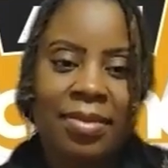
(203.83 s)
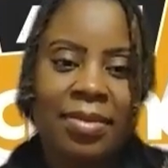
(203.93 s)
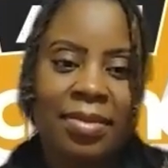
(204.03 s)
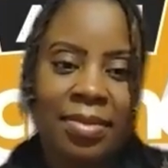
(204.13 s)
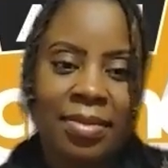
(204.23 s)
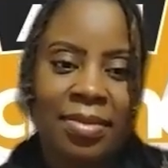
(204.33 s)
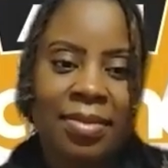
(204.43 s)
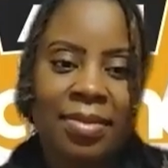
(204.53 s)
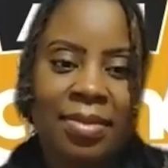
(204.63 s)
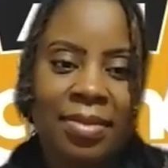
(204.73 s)

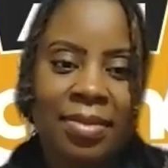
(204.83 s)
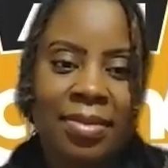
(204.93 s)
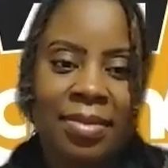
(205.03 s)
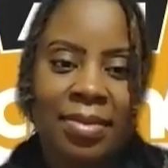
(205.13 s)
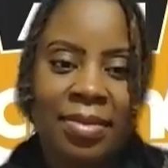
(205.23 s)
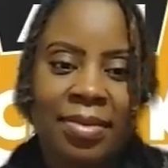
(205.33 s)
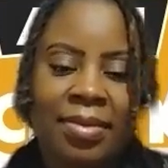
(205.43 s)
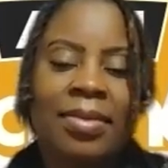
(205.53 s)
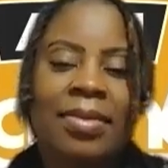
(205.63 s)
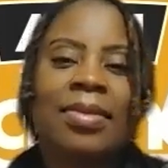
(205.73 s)

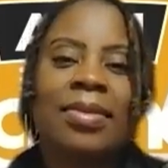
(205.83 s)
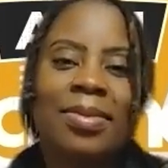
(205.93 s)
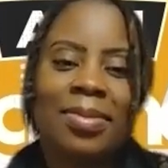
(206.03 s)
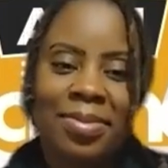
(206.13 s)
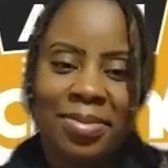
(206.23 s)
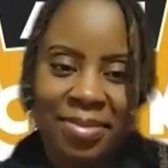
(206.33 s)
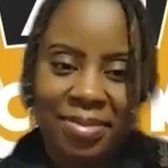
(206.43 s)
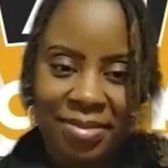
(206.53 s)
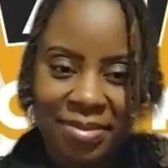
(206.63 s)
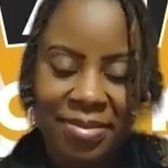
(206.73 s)

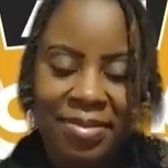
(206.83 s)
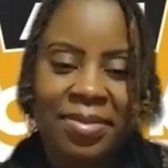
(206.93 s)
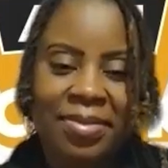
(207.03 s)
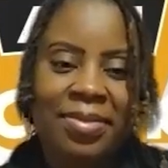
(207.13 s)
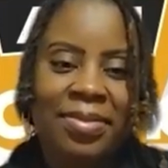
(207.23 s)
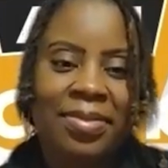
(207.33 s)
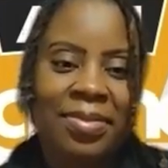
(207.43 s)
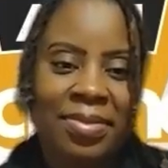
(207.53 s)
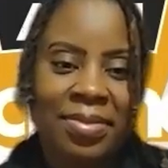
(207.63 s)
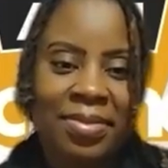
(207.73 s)

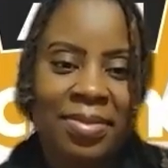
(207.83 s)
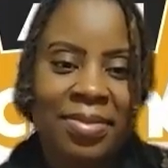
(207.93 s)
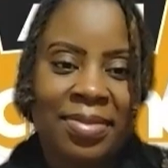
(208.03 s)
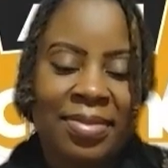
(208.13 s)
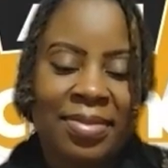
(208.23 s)
This person isn't speaking.